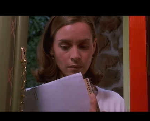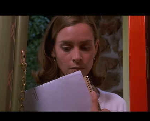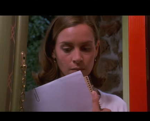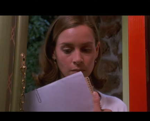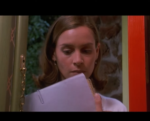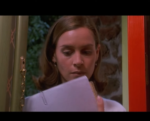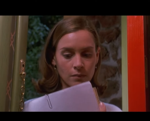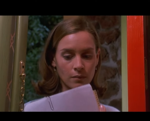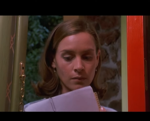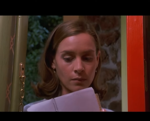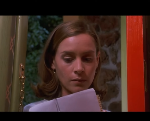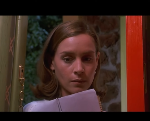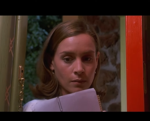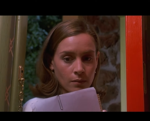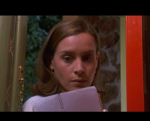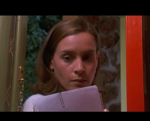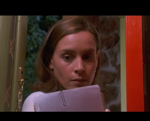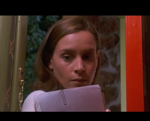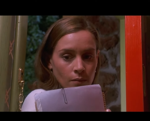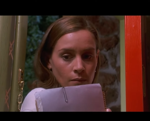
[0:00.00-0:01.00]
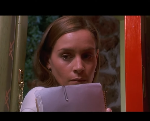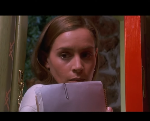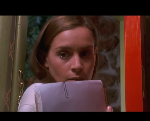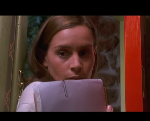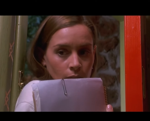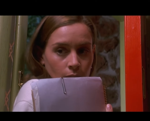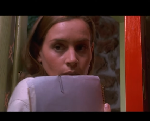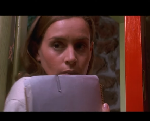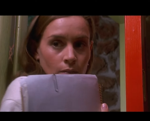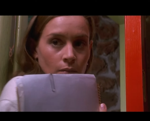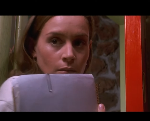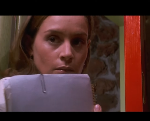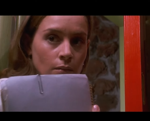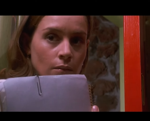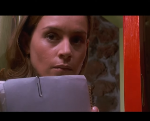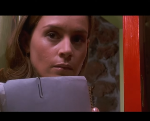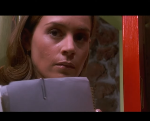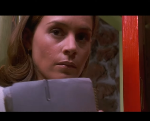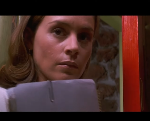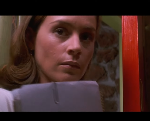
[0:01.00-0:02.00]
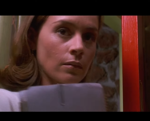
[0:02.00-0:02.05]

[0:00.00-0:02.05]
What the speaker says: (no one is talking)